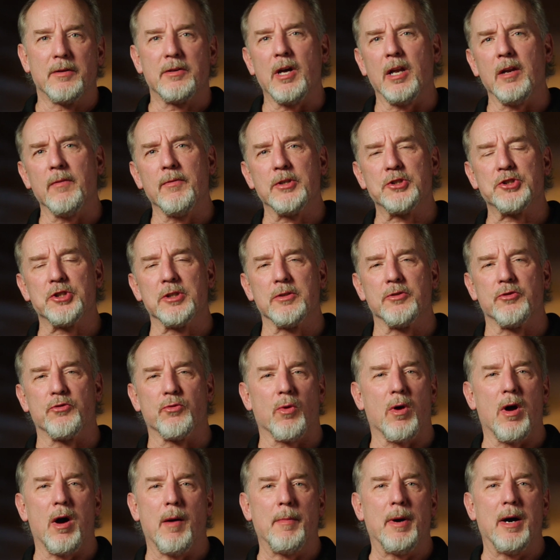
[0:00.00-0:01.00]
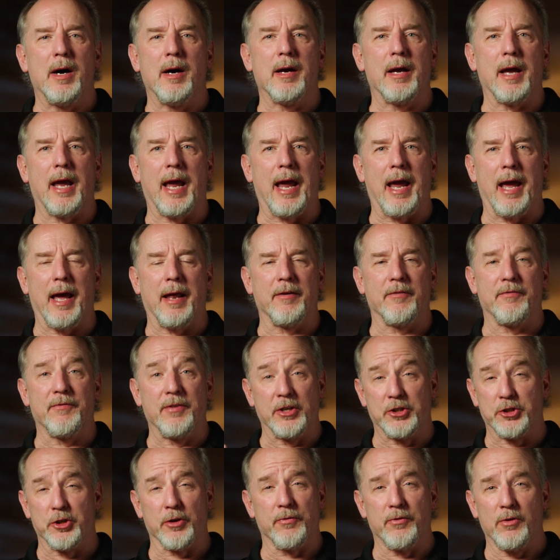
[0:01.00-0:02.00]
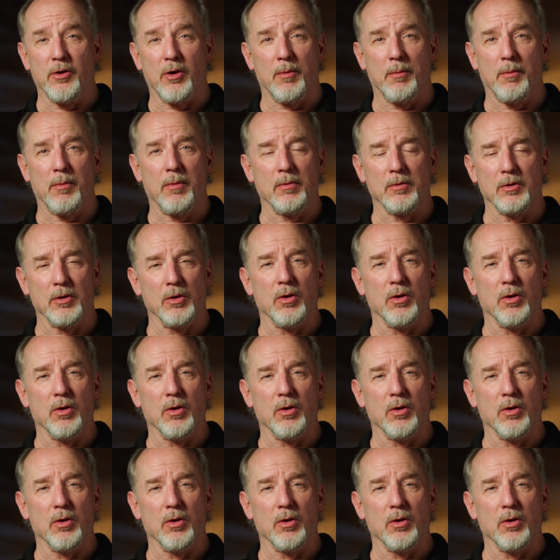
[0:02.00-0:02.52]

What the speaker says: Television drama and feature film